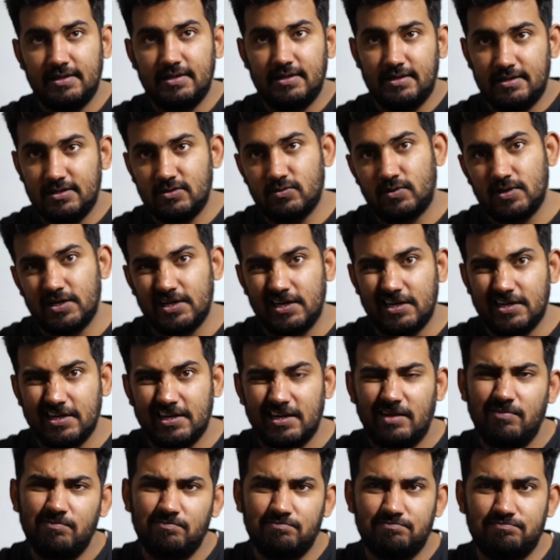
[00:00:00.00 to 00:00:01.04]
In 2019,
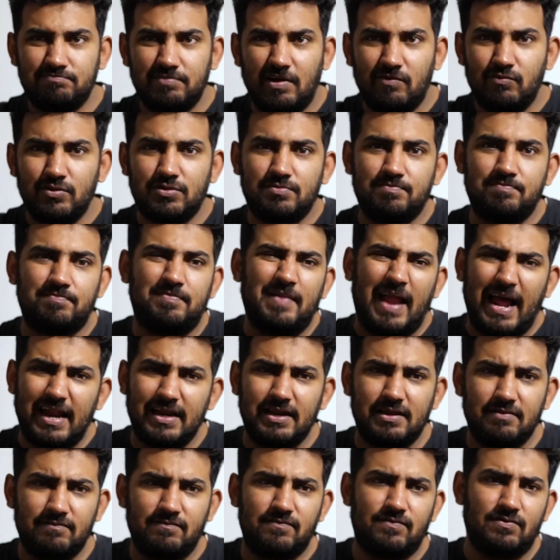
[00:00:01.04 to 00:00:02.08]
I was
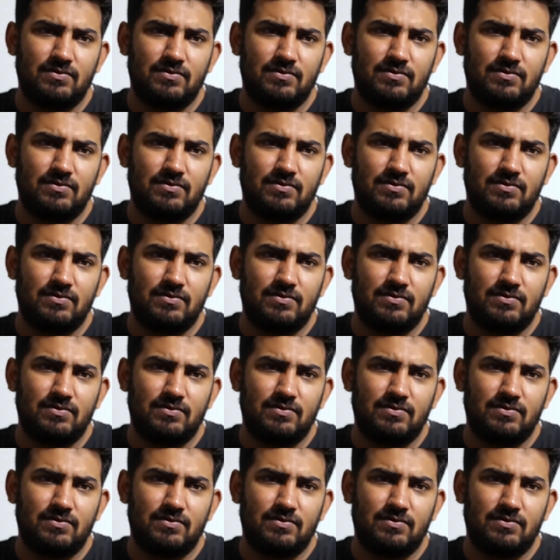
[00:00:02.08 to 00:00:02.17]
planning to